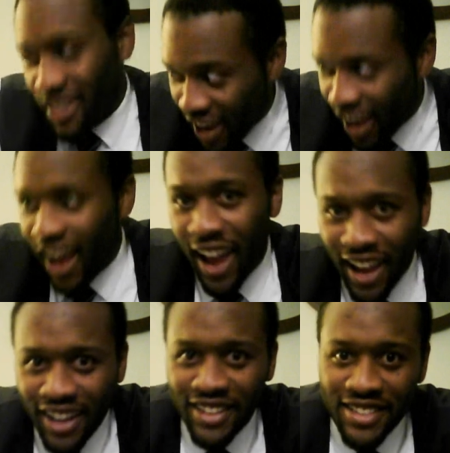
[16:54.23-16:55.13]

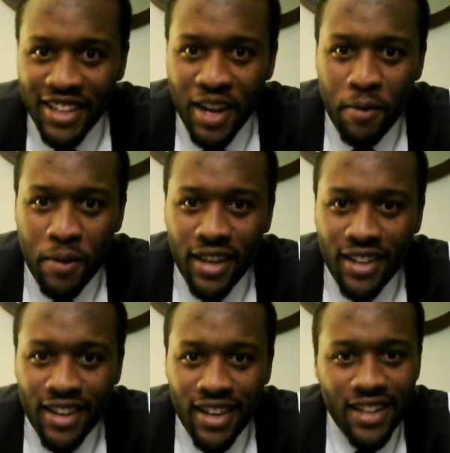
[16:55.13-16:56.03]
Alright, you know what I
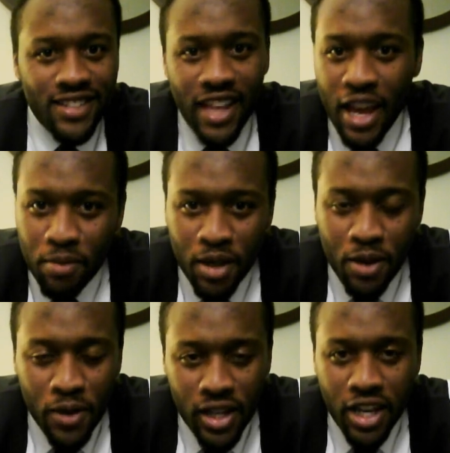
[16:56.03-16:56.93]
mean? Same
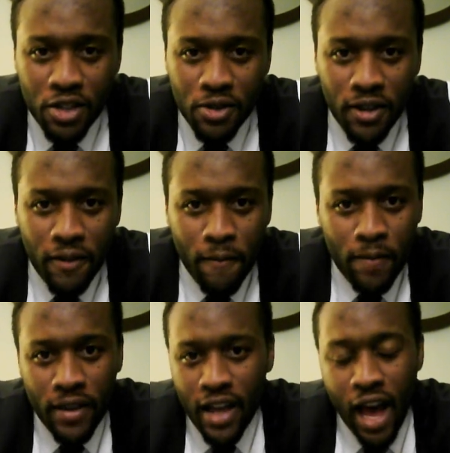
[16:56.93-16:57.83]
thing with Kendrick.
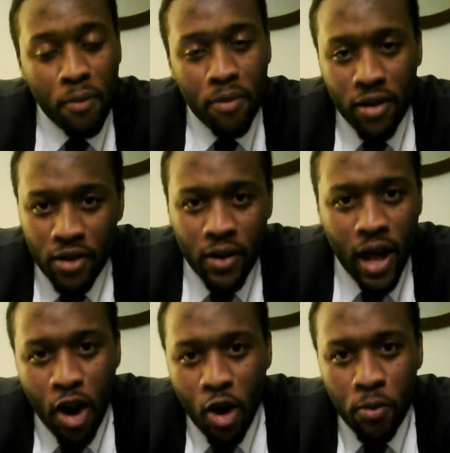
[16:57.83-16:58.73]
I
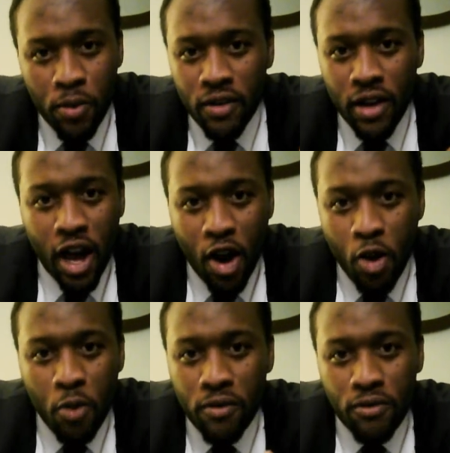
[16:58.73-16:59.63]

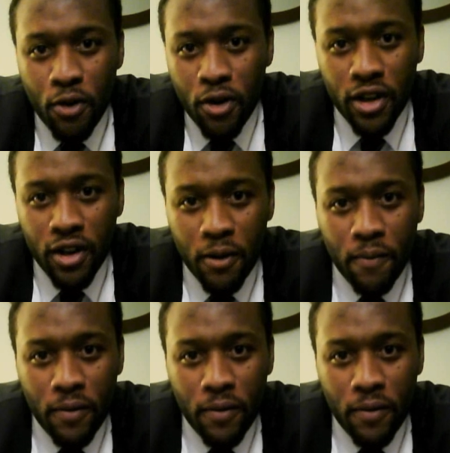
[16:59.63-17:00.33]
opened for him.